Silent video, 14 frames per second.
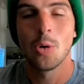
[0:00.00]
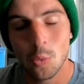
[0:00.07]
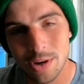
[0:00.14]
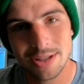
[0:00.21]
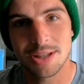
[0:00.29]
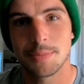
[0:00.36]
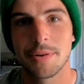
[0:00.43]

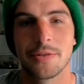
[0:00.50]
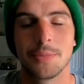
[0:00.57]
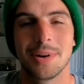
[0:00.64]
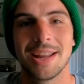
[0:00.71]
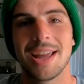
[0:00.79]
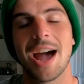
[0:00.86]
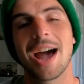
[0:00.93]
What is up
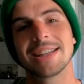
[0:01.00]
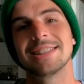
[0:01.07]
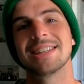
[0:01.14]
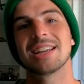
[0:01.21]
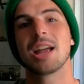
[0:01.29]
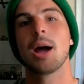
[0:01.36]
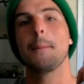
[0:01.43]
everybody?
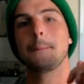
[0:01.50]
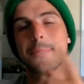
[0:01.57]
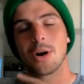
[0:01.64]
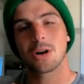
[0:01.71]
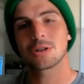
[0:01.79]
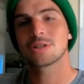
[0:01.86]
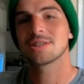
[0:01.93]
Isaac
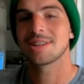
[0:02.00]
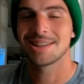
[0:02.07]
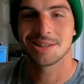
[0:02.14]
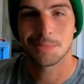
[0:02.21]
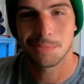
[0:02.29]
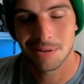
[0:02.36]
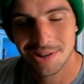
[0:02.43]
Parks,
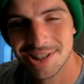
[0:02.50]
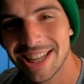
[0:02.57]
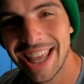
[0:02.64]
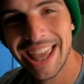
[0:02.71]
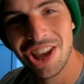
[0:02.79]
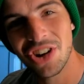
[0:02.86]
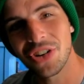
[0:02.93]
Isaac Punts
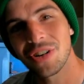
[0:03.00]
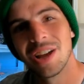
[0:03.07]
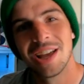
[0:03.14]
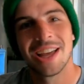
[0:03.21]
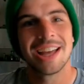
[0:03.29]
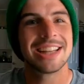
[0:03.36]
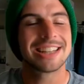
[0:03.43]
here.
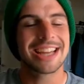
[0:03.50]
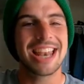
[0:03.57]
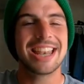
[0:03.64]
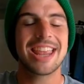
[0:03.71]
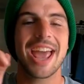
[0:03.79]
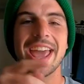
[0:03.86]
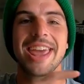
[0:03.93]

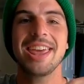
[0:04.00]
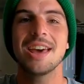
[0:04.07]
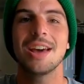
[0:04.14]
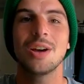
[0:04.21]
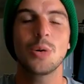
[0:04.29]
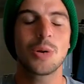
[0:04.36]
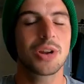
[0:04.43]
Today
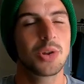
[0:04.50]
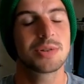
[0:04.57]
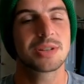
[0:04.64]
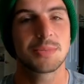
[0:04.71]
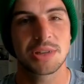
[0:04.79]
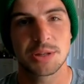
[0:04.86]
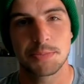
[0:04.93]
we're doing
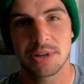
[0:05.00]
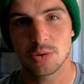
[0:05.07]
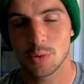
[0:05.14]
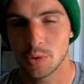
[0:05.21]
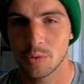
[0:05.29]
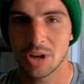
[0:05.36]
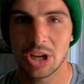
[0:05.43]
something special.
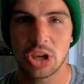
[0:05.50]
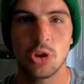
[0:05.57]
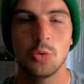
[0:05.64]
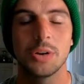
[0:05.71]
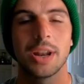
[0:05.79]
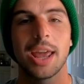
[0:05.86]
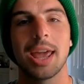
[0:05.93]
We're doing a
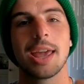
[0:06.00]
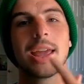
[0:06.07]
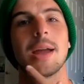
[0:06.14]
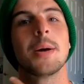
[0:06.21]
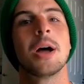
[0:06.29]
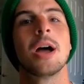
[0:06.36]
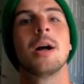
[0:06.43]

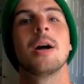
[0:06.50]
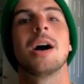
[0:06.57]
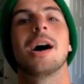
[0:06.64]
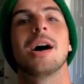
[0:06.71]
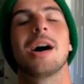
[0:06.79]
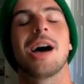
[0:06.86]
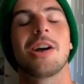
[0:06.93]
Q&A.
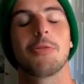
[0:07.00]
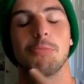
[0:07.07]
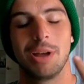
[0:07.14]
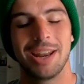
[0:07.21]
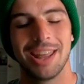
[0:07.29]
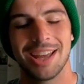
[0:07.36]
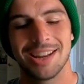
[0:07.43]
Uh, I have
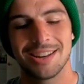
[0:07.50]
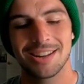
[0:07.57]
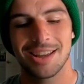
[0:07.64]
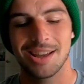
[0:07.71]
played at